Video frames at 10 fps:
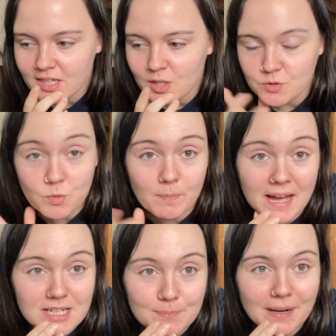So we're
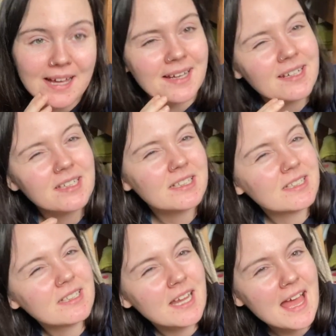back to plan
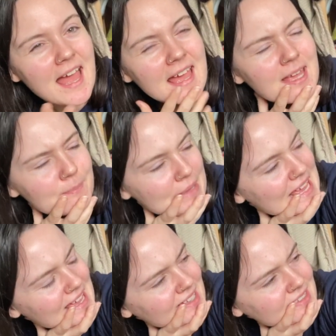A,
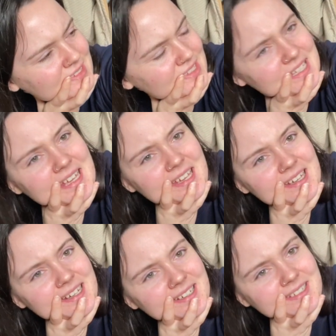B, C?
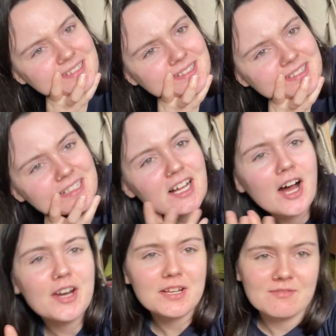
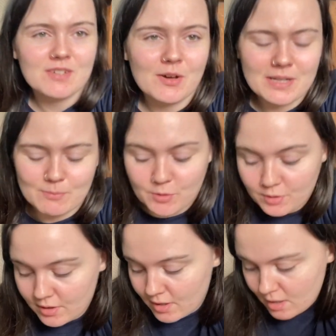I don't even know
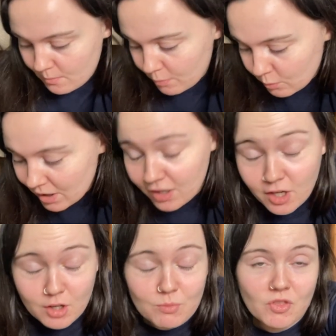anymore. But we're going to
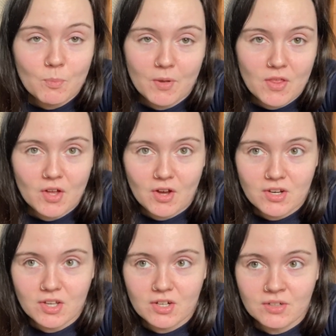go with the Bertha
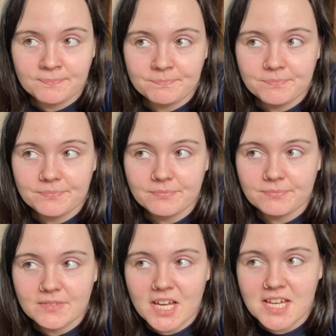cardigan
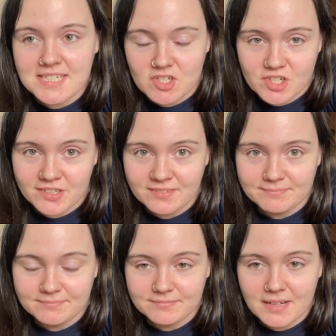edition,
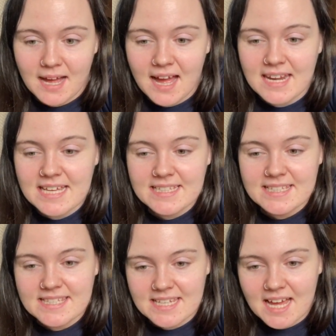and
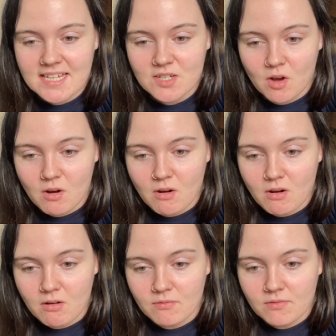instead
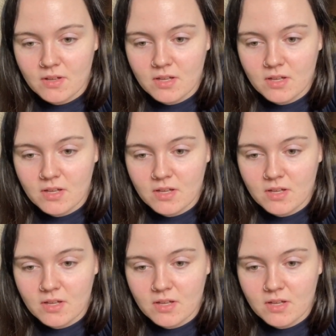of